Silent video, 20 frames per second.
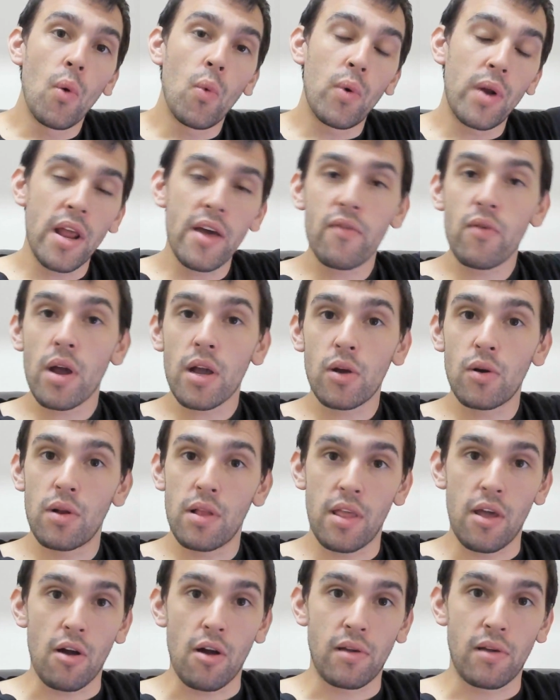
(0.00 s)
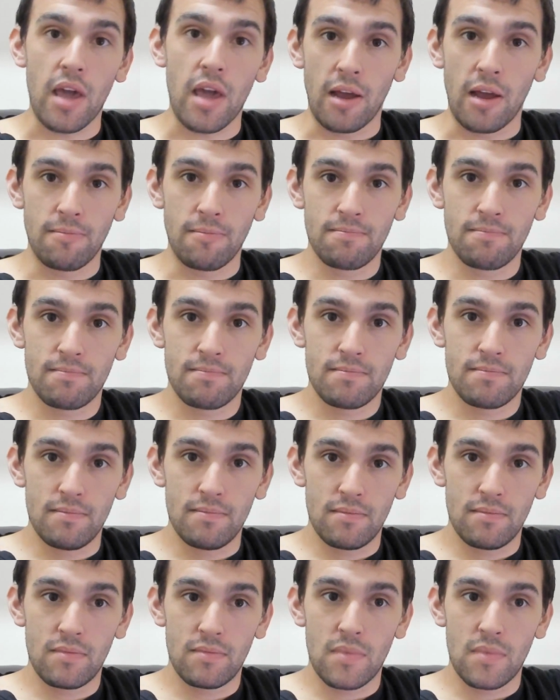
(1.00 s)
Whenever I go to the arcade,
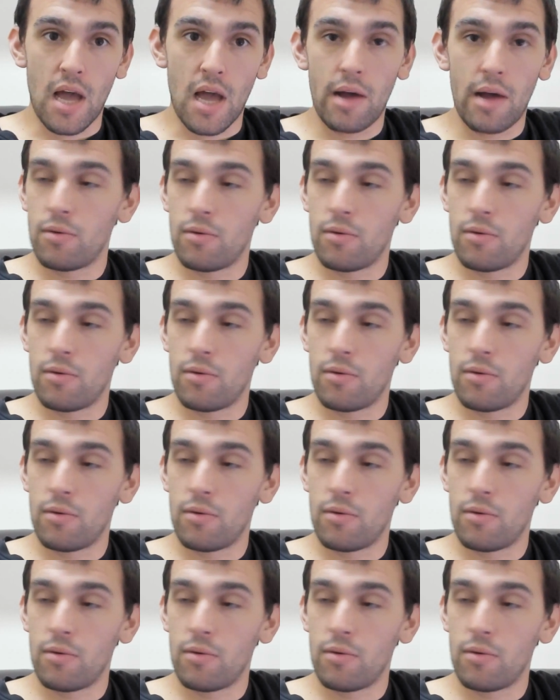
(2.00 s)
I